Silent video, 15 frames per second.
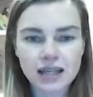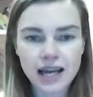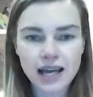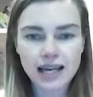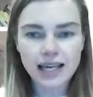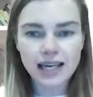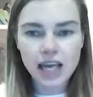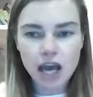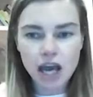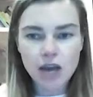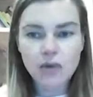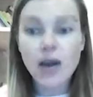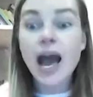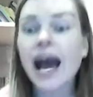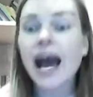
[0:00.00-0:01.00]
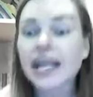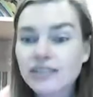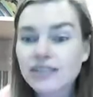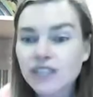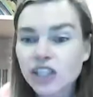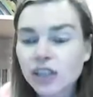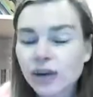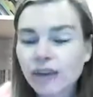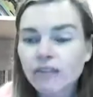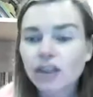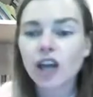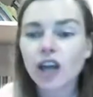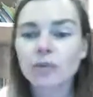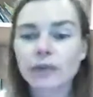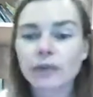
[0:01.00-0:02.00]
Thank you. And if you do have a
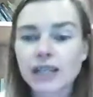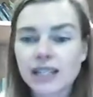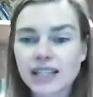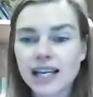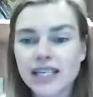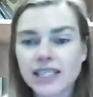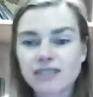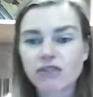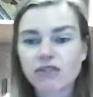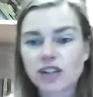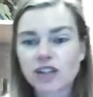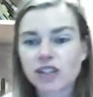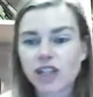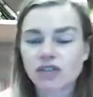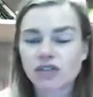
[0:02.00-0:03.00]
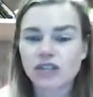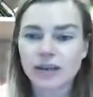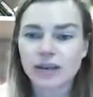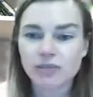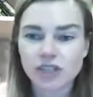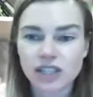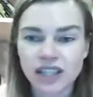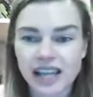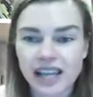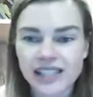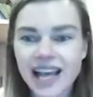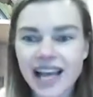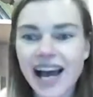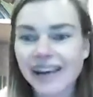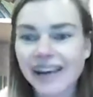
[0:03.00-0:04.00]
go, please send in photos reception class.
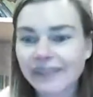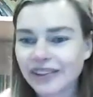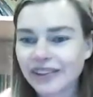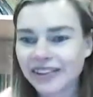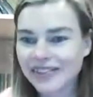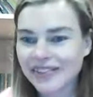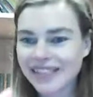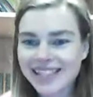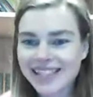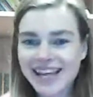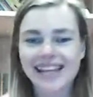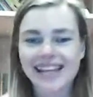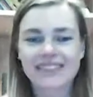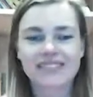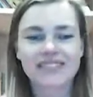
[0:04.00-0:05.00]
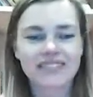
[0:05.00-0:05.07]
I would love to see.